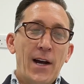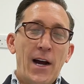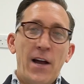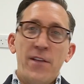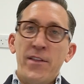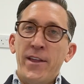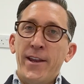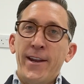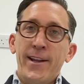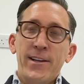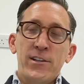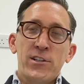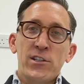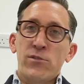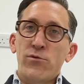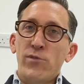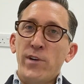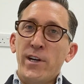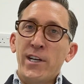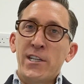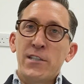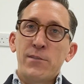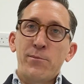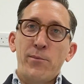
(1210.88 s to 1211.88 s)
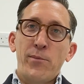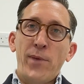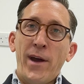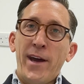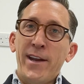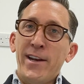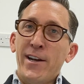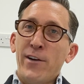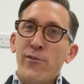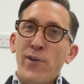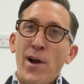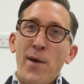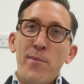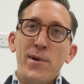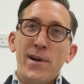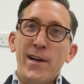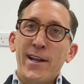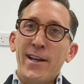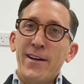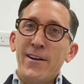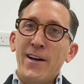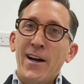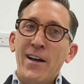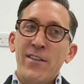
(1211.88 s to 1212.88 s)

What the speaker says: and then it just expanded rapidly.